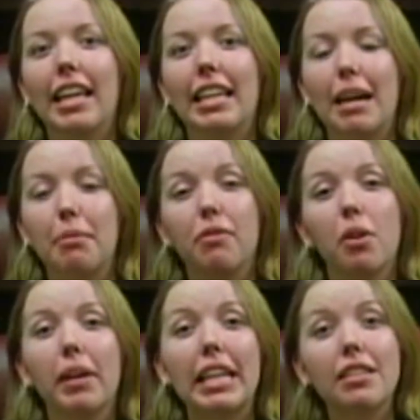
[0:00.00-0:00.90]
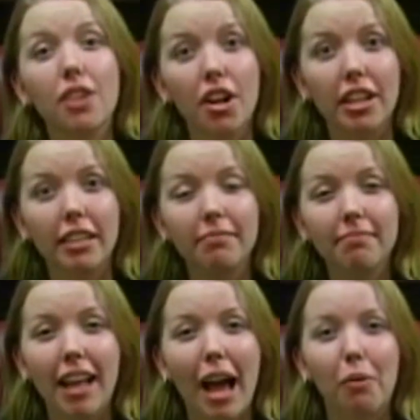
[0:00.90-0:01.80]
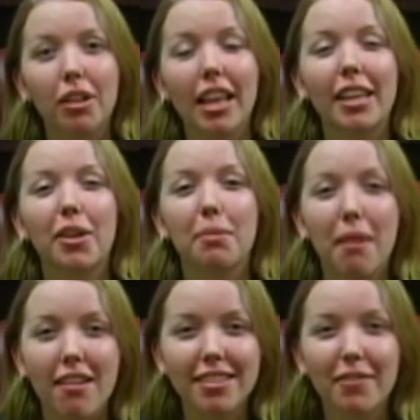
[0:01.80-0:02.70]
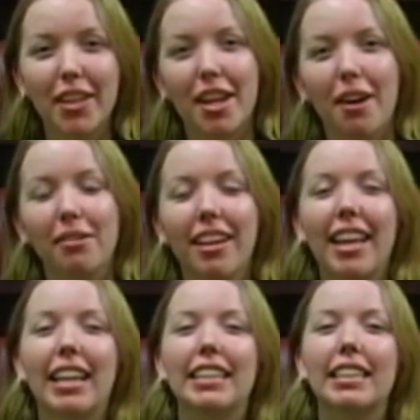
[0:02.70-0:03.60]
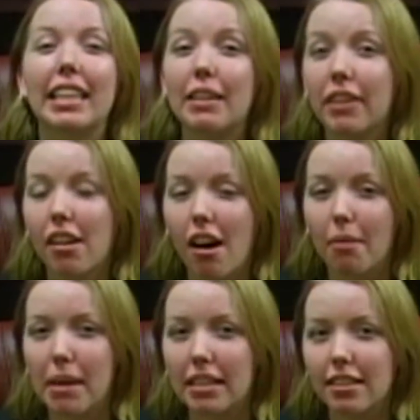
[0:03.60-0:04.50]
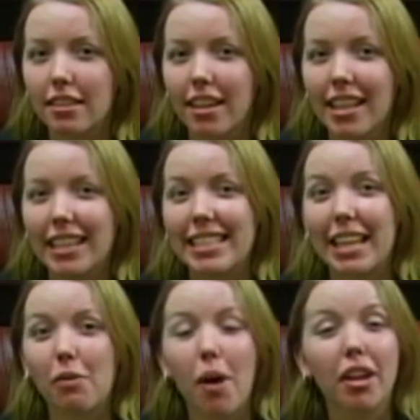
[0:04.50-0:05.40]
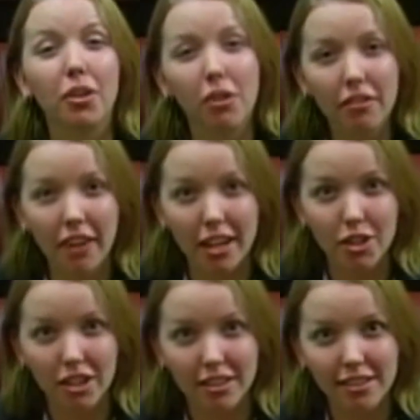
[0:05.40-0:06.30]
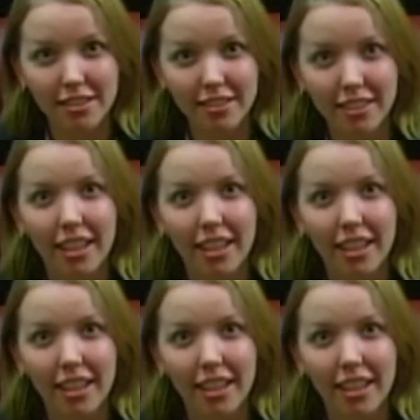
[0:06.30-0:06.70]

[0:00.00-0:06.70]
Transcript: Now, before we get started, I would like you to pause the video and leave a comment listing what your fetish is.